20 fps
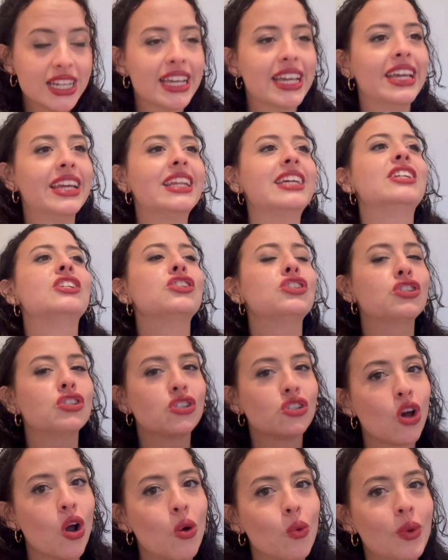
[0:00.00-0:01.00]
it is
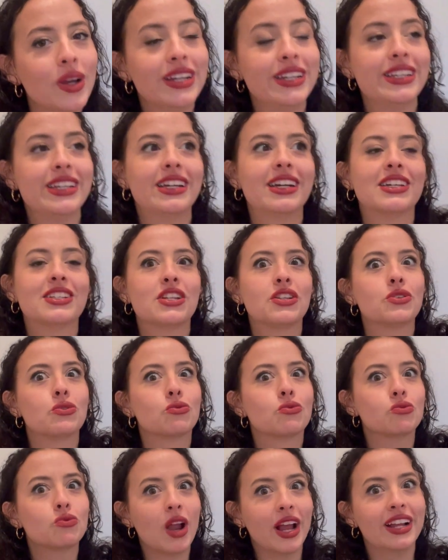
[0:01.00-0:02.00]
so windy because it's
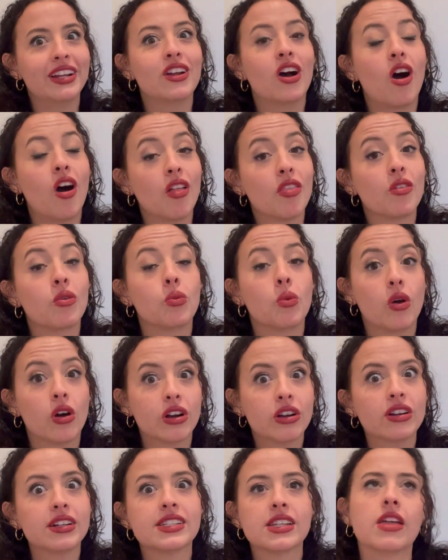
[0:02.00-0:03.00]
right on the
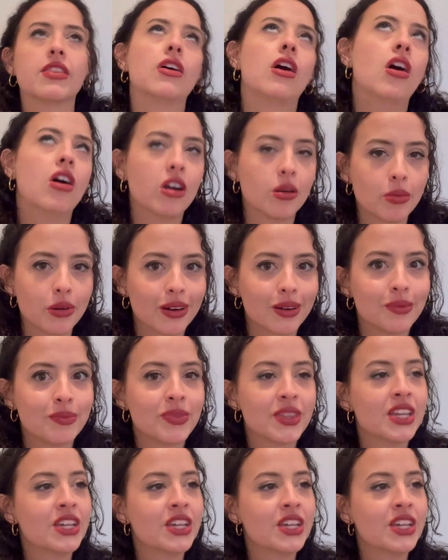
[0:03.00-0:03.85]
water, it's on the harbor.